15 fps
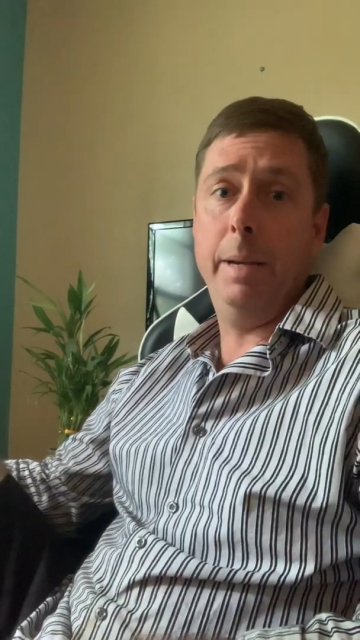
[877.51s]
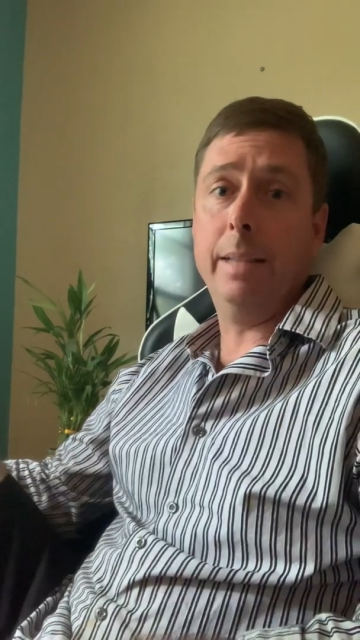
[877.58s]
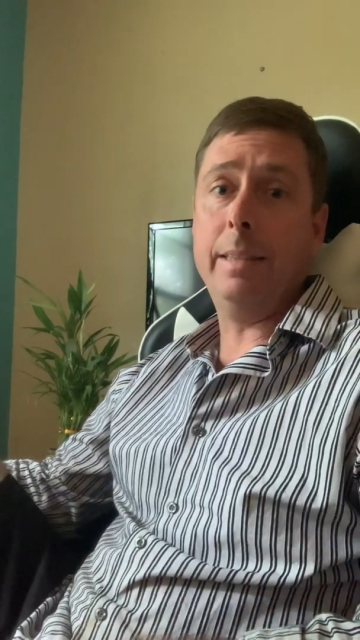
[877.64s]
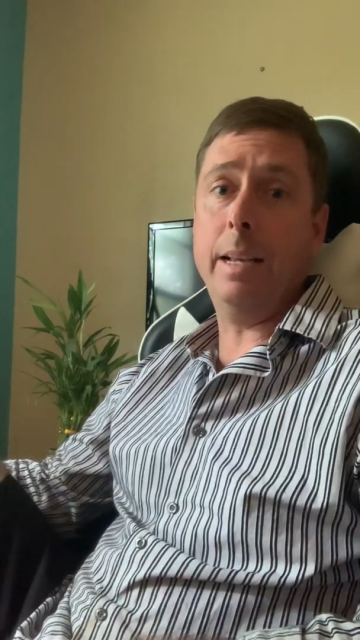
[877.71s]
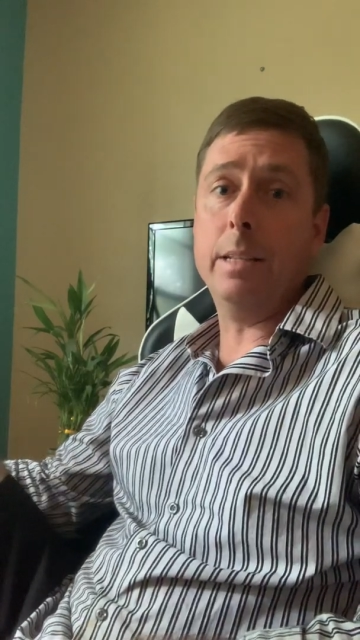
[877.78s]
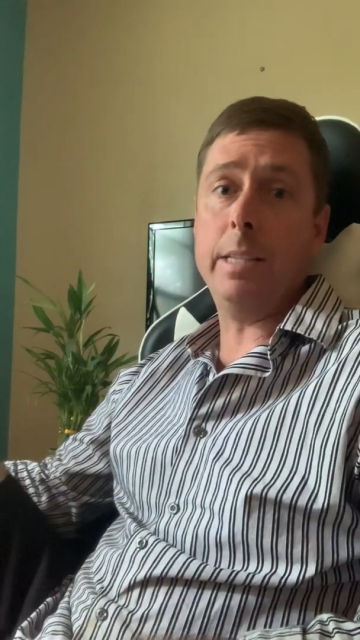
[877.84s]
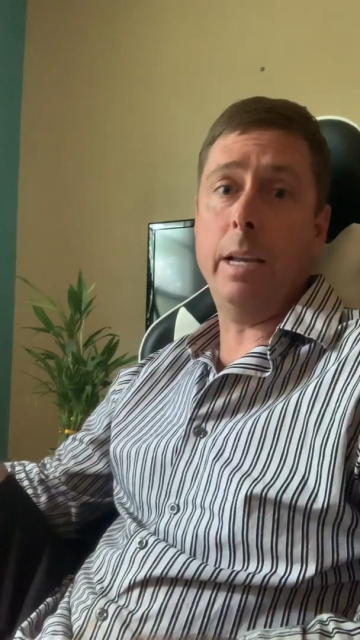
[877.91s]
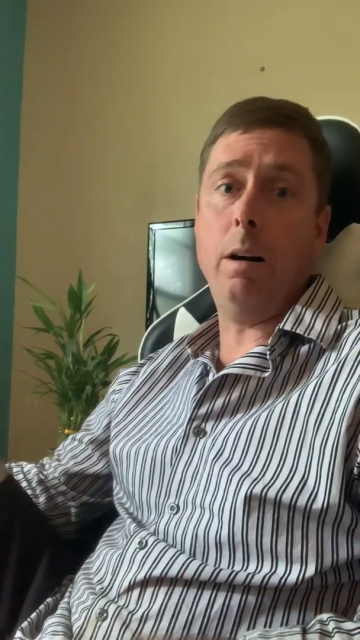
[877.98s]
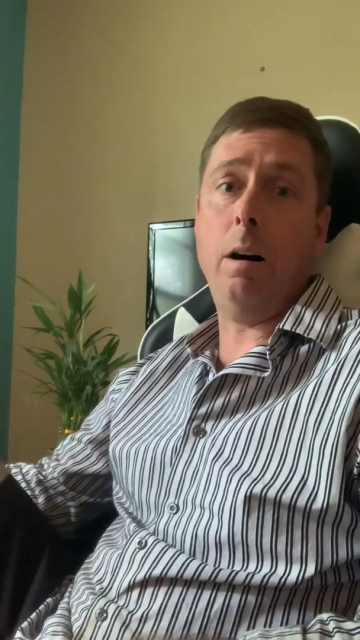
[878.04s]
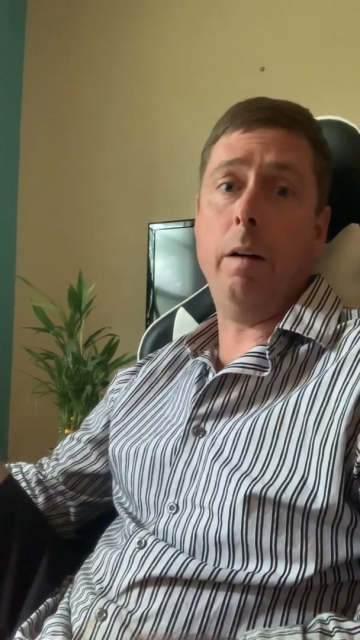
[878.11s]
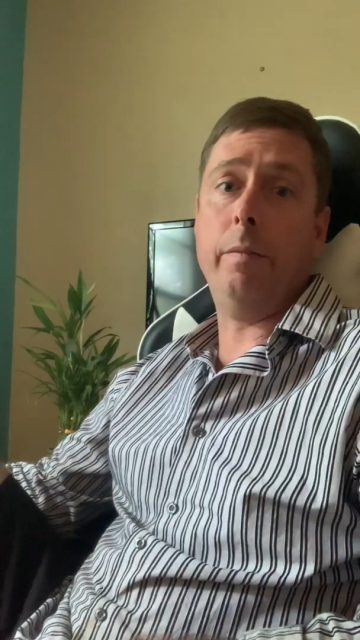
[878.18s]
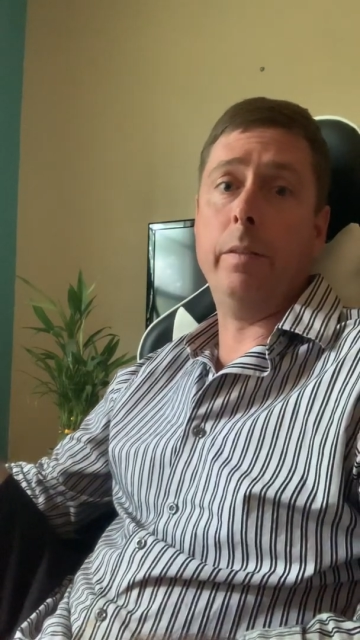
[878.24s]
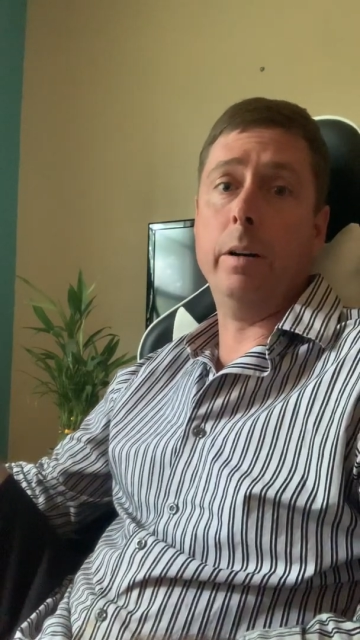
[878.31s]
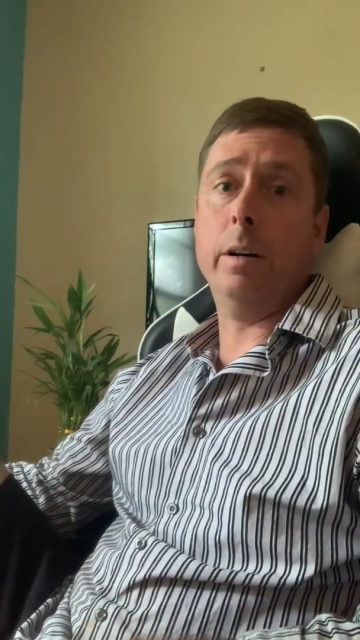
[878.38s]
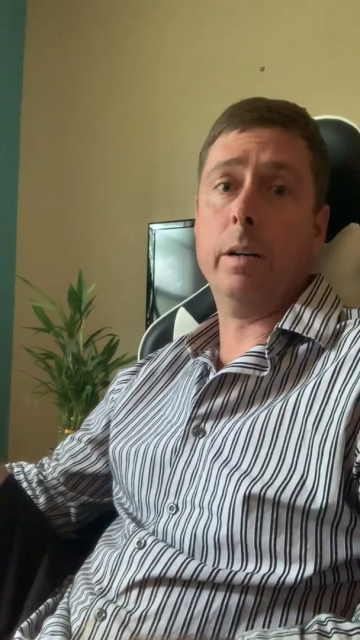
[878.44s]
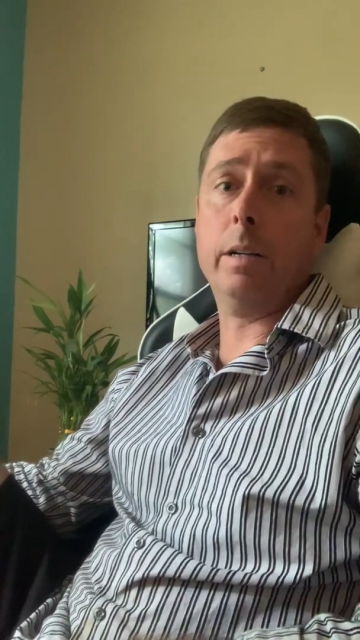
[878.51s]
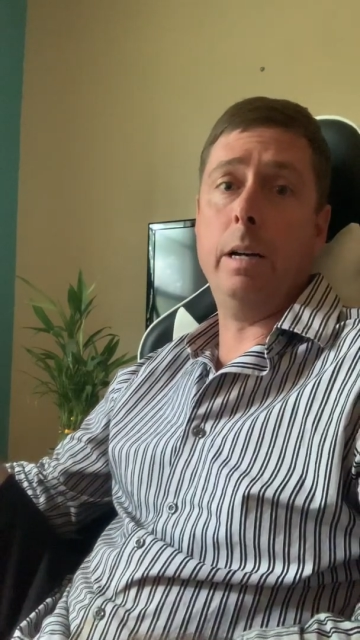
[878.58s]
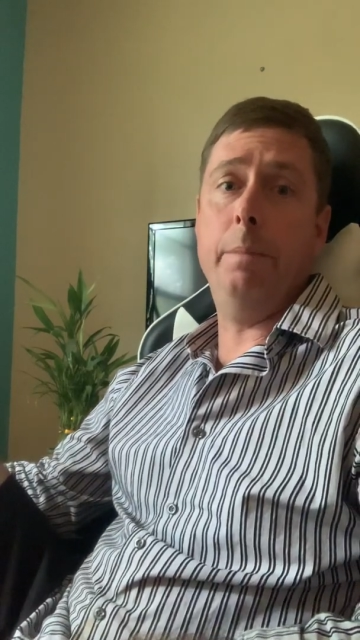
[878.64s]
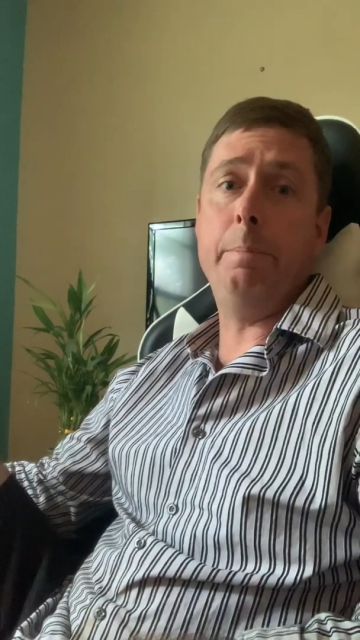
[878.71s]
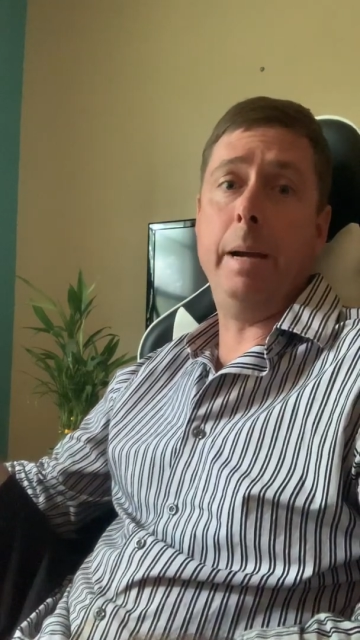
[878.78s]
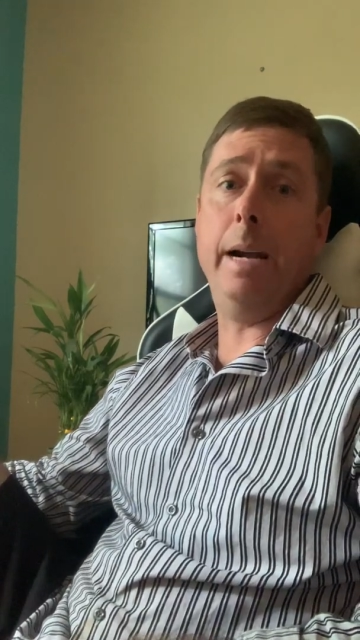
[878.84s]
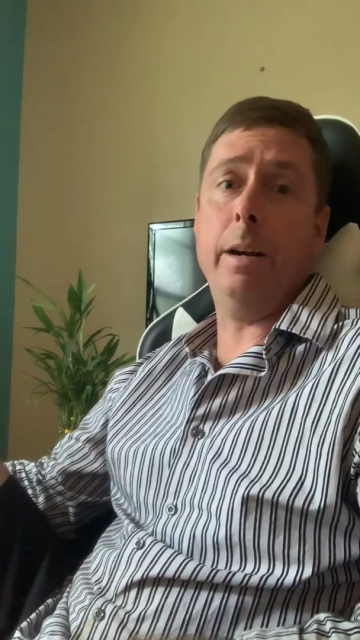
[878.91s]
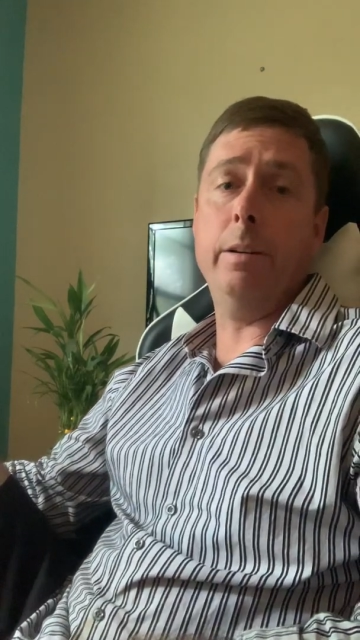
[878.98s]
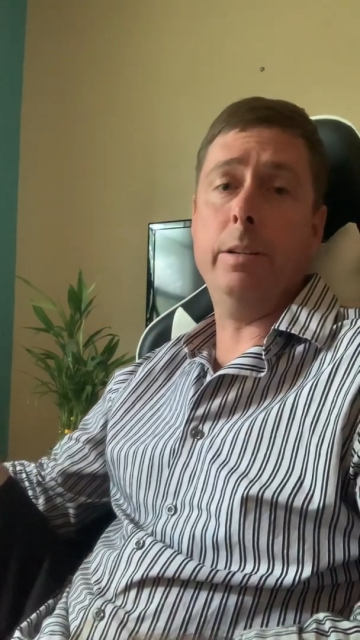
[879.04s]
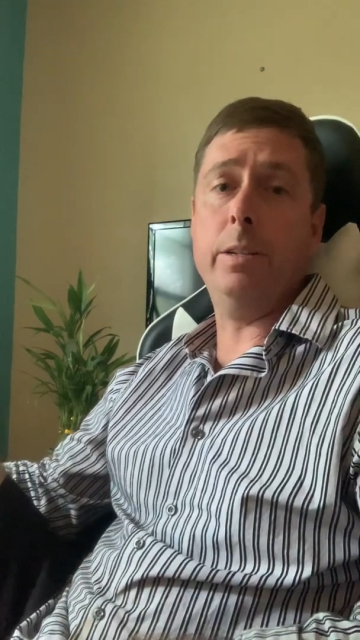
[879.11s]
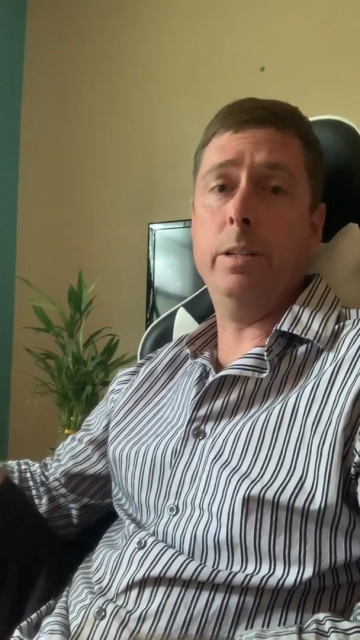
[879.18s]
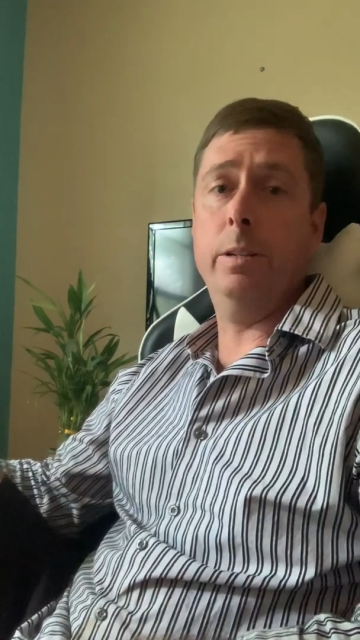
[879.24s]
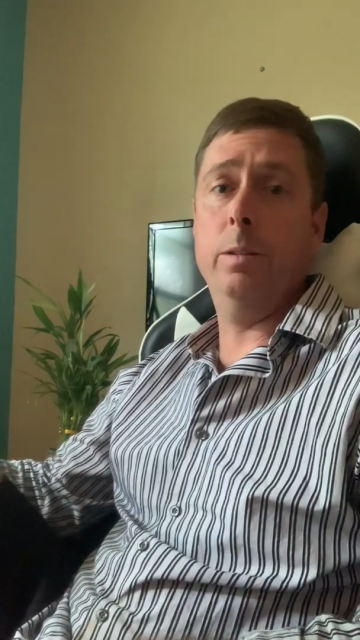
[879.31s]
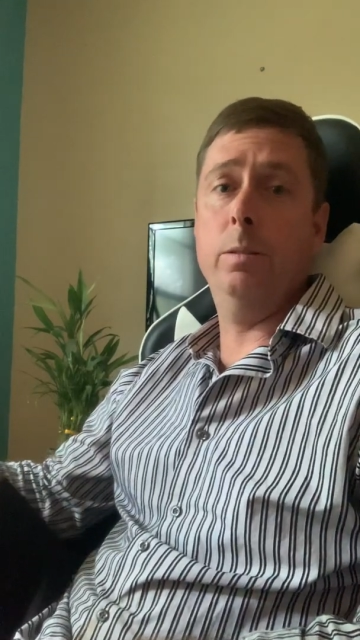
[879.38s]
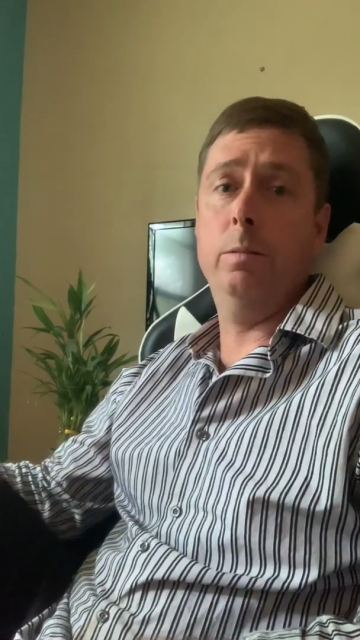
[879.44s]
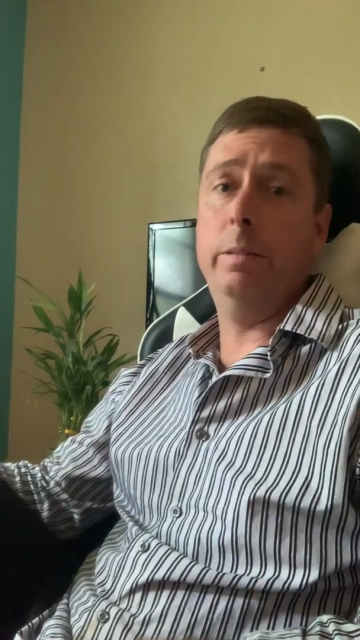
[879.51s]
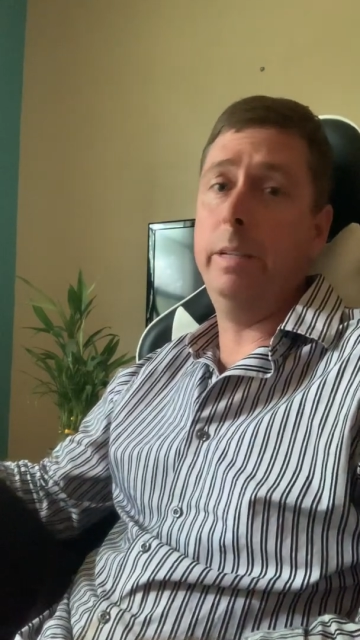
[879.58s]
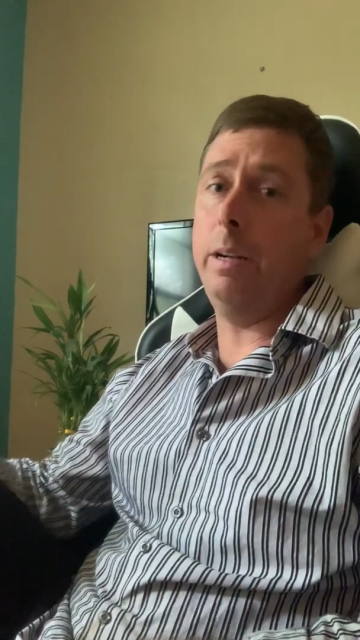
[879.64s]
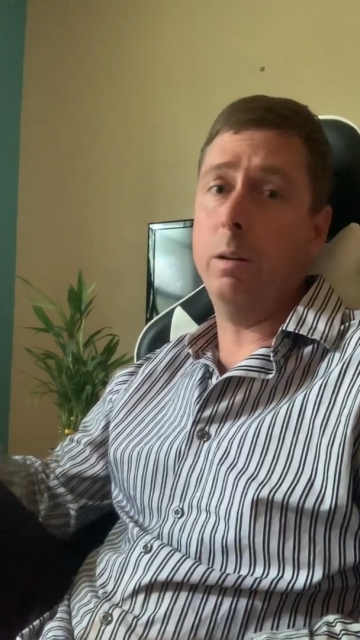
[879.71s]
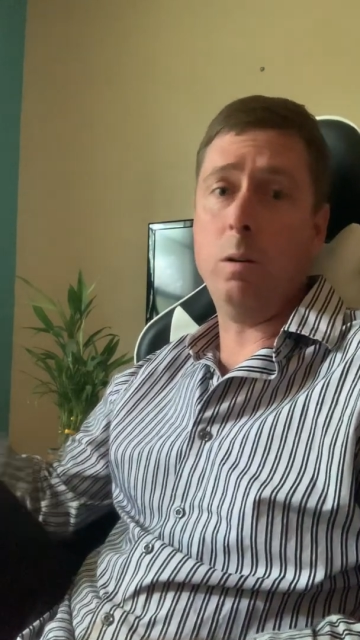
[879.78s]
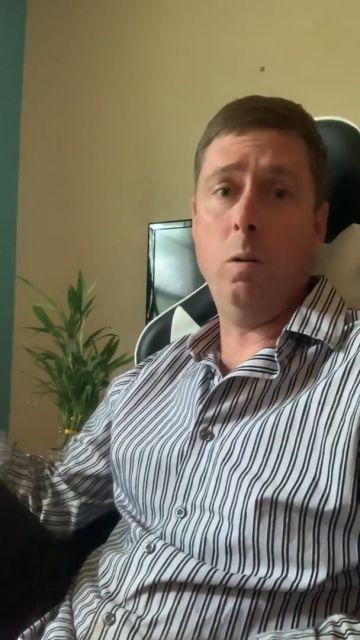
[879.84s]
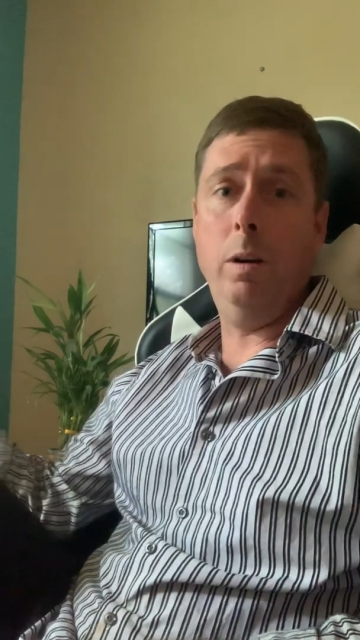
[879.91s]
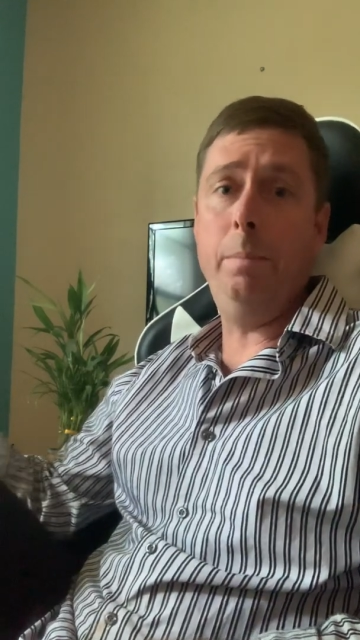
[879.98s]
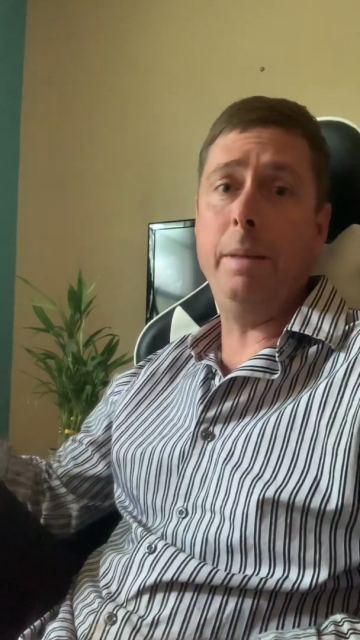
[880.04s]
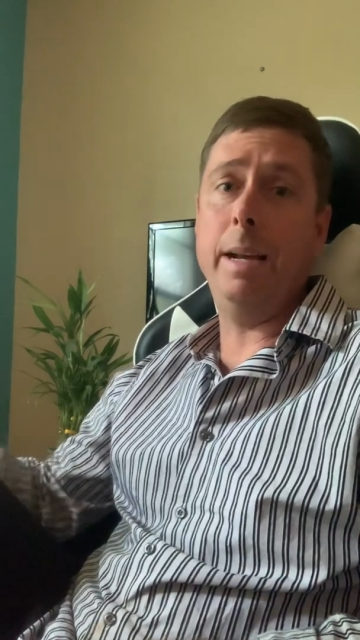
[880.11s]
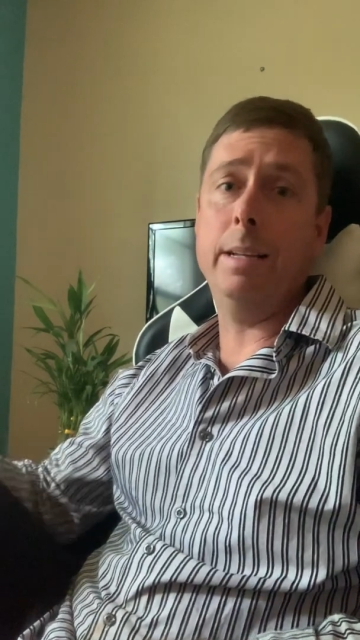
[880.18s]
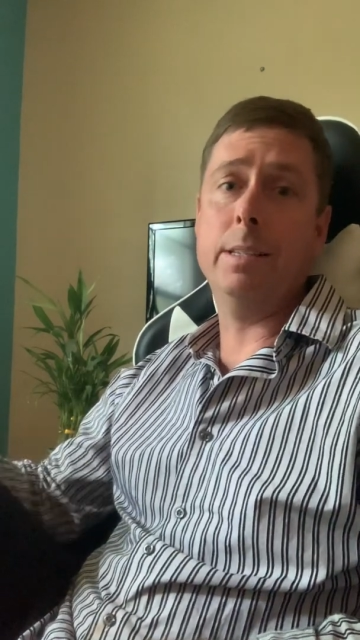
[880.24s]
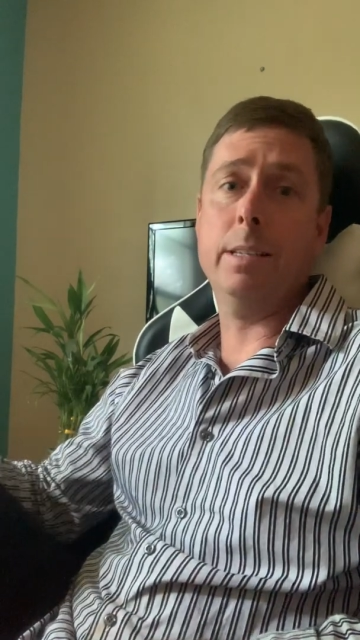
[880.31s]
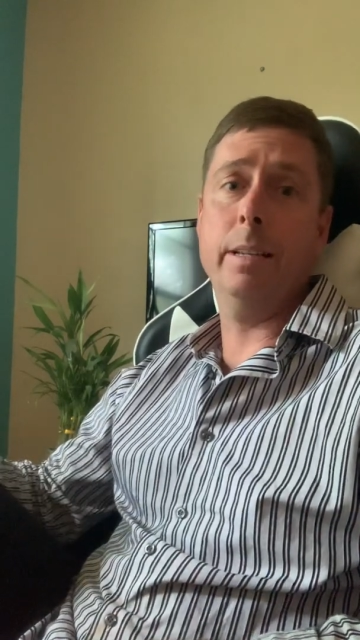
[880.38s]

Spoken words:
things they offer compared to, Coinbase.